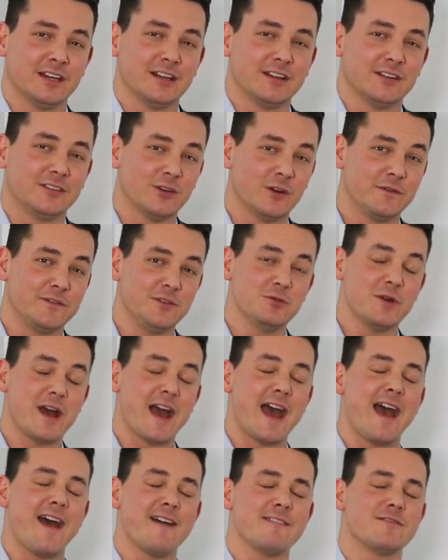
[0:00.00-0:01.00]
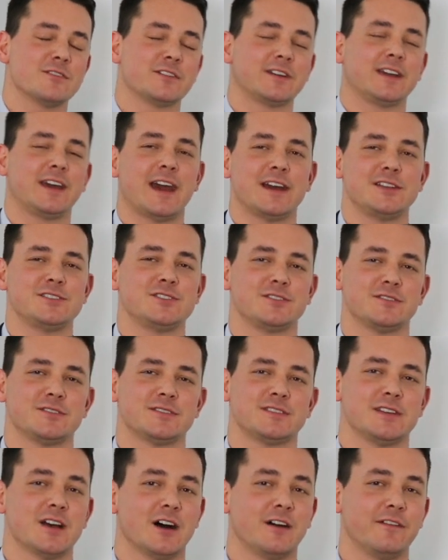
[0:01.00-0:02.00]
So if you ever catch
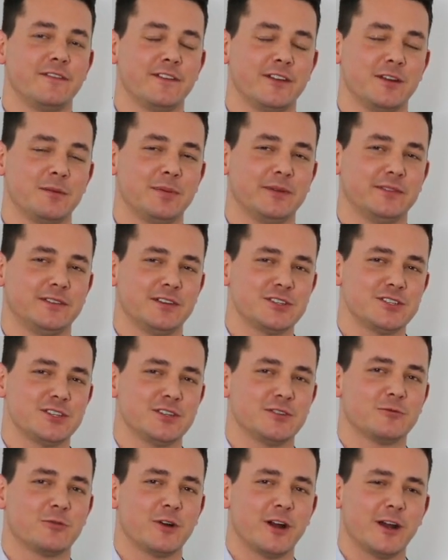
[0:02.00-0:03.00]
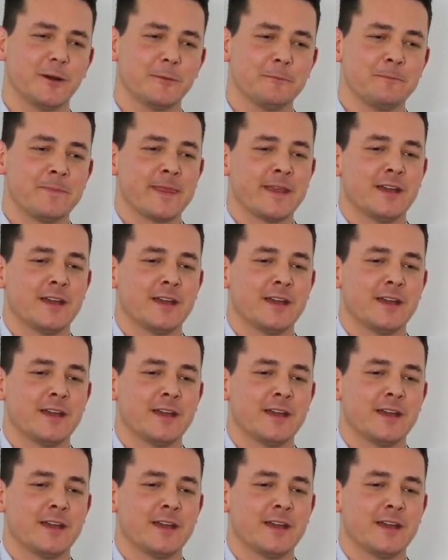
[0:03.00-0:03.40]
yourself in a position where